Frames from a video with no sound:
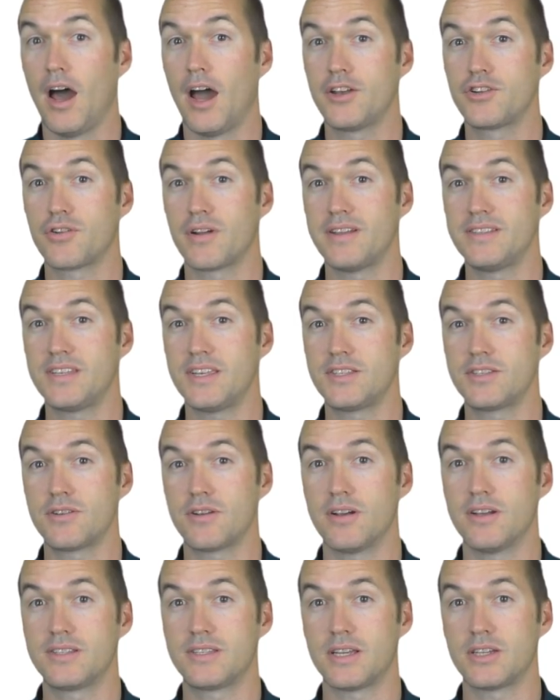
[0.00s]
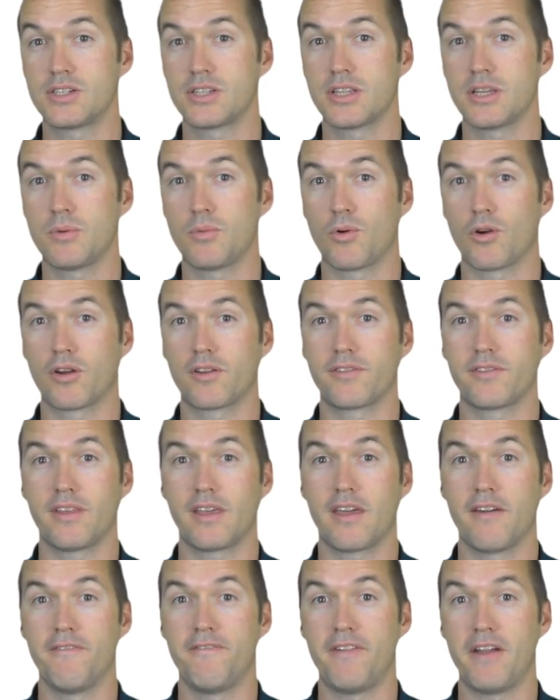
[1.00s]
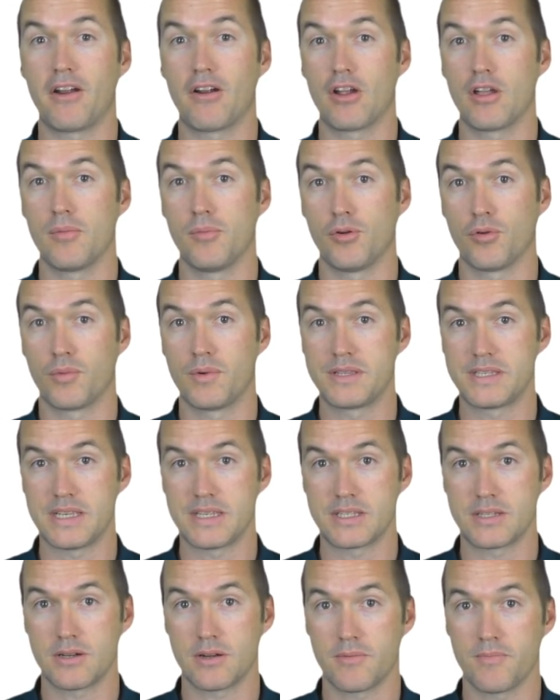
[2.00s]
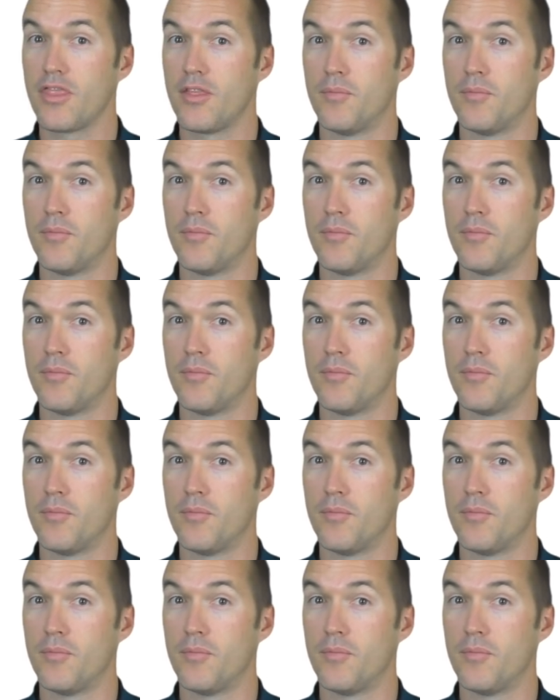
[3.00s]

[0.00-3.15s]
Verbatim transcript: A transistor essentially works like a variable resistor.